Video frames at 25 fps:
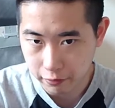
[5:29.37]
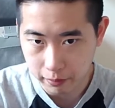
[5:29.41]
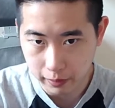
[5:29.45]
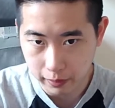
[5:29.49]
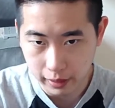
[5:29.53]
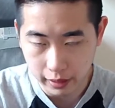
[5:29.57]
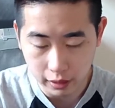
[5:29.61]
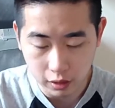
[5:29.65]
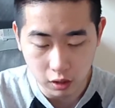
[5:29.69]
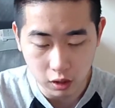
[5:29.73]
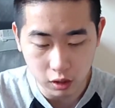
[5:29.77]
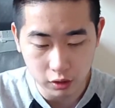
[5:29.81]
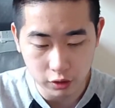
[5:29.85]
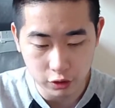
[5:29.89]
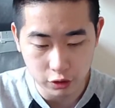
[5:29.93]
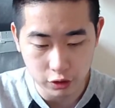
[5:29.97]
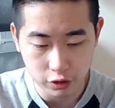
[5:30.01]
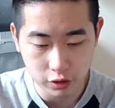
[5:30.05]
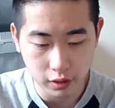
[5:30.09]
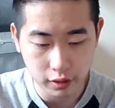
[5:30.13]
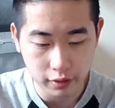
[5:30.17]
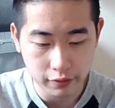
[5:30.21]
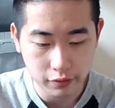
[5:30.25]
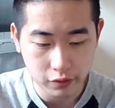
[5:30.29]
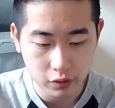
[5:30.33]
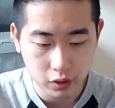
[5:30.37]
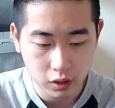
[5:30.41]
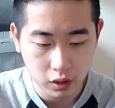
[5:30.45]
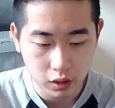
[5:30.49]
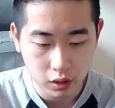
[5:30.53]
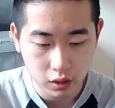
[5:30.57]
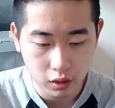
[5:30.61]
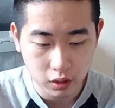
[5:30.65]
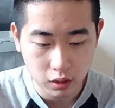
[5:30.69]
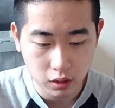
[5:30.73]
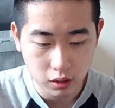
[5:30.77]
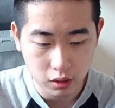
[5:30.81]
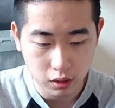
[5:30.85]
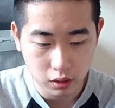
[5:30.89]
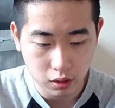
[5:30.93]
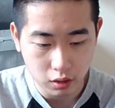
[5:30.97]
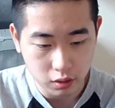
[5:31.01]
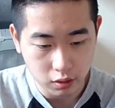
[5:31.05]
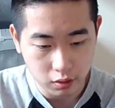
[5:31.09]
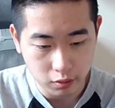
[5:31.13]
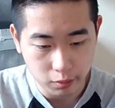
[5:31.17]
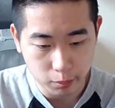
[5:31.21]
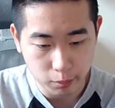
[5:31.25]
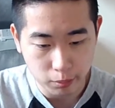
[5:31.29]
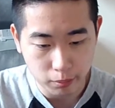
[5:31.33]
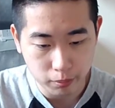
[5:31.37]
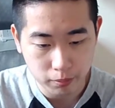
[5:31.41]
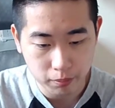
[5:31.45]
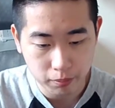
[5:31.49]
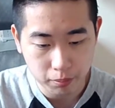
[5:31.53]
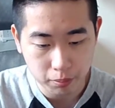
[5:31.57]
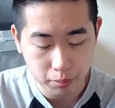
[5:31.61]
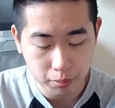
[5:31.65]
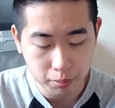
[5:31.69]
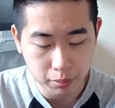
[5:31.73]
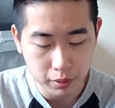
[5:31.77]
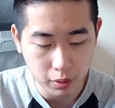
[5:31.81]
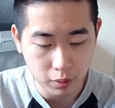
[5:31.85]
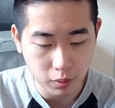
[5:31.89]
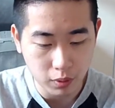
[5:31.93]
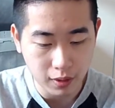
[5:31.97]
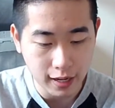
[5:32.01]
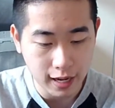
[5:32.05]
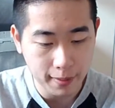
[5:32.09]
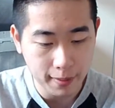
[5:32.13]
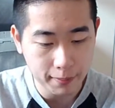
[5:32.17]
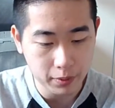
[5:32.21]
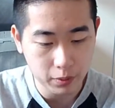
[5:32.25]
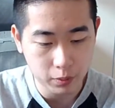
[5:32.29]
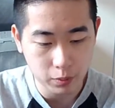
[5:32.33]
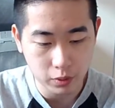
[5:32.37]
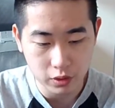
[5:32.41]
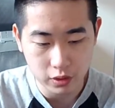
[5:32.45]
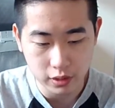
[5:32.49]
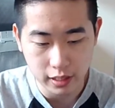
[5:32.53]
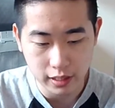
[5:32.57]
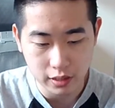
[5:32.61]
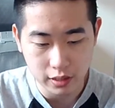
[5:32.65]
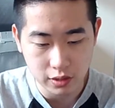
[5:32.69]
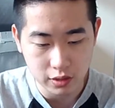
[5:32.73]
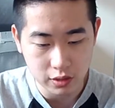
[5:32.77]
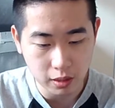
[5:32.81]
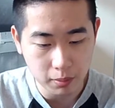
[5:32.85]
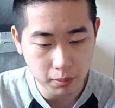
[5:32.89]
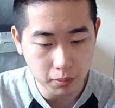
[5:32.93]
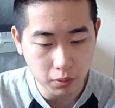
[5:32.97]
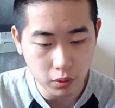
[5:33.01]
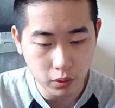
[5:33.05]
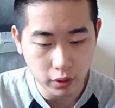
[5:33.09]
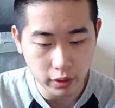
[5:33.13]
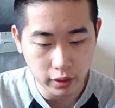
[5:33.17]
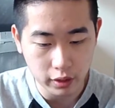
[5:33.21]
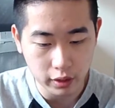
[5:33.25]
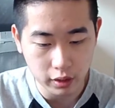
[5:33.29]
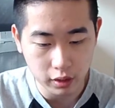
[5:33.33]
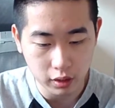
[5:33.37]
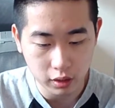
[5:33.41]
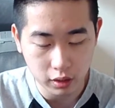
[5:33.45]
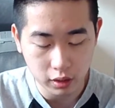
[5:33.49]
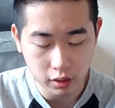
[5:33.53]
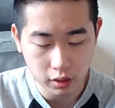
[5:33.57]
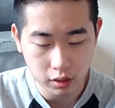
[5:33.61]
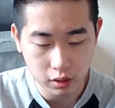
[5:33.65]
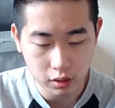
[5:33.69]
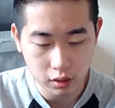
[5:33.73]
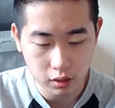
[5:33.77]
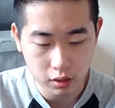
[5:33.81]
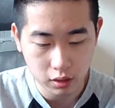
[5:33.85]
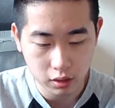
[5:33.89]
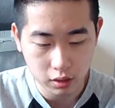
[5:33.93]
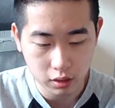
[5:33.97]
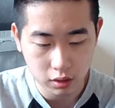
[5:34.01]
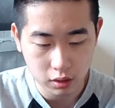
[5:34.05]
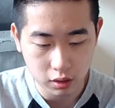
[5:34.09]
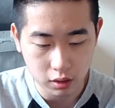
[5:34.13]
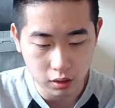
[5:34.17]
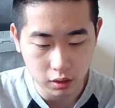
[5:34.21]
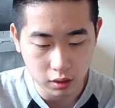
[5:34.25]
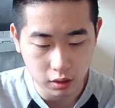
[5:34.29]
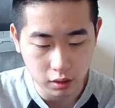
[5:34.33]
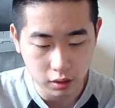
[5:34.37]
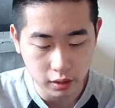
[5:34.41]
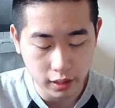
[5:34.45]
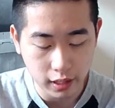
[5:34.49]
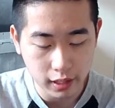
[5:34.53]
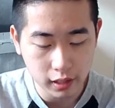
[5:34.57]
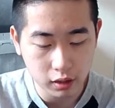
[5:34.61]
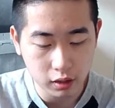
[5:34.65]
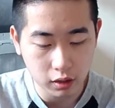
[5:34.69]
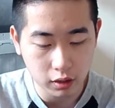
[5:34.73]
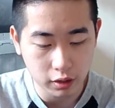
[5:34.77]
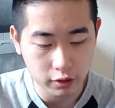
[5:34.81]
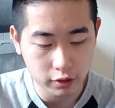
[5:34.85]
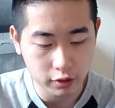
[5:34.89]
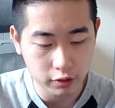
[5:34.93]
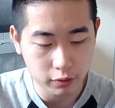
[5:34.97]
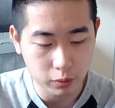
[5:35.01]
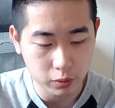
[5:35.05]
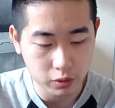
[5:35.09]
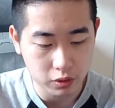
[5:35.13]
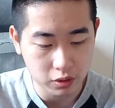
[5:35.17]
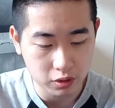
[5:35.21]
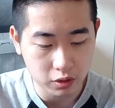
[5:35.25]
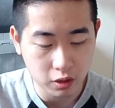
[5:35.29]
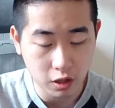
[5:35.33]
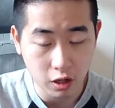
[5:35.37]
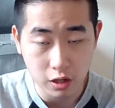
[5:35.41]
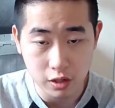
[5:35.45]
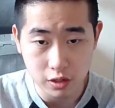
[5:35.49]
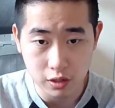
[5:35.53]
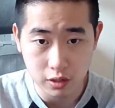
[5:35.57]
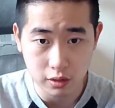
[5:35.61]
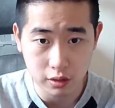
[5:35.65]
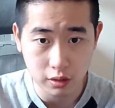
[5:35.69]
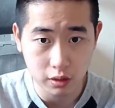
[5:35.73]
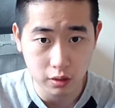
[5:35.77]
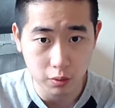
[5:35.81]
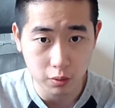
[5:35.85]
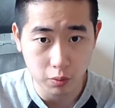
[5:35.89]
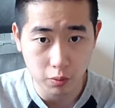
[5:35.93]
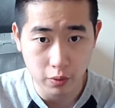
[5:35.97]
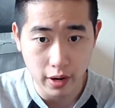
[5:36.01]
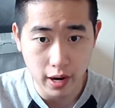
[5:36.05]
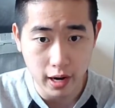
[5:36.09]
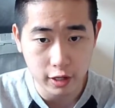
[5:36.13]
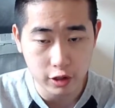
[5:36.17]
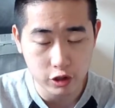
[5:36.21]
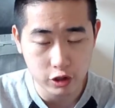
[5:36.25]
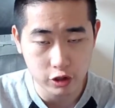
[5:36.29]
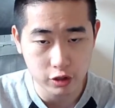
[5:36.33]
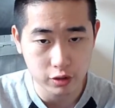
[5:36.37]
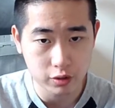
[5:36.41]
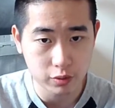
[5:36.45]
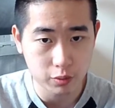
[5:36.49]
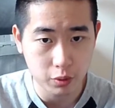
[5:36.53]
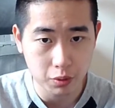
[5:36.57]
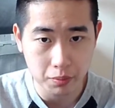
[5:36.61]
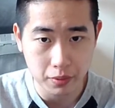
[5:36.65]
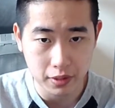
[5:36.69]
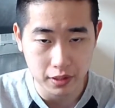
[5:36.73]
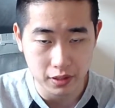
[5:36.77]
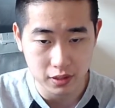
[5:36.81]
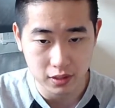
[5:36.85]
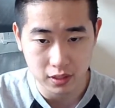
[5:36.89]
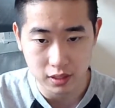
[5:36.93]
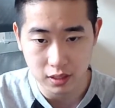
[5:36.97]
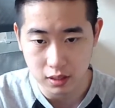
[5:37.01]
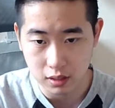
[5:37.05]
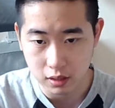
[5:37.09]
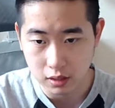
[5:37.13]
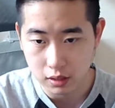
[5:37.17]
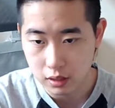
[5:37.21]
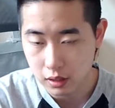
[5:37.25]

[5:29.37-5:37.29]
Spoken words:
my college life. But what happened was, at some point the nylon was causing a reaction with my skin,